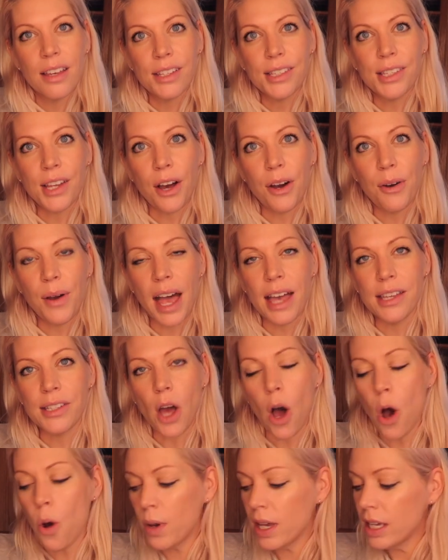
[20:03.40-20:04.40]
So as
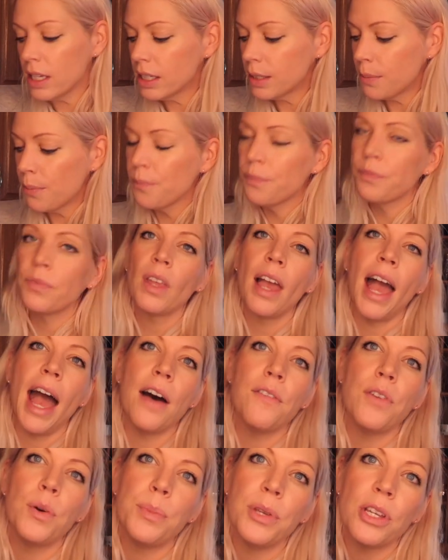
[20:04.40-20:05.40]
always,
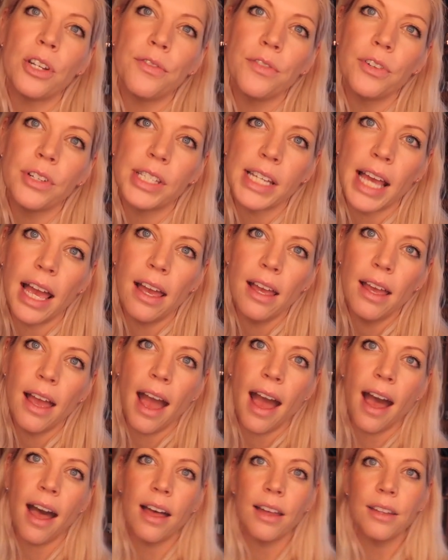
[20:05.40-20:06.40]
have a beautiful
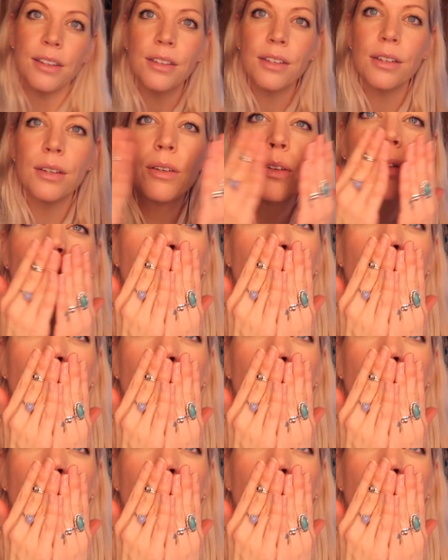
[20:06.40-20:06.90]
day and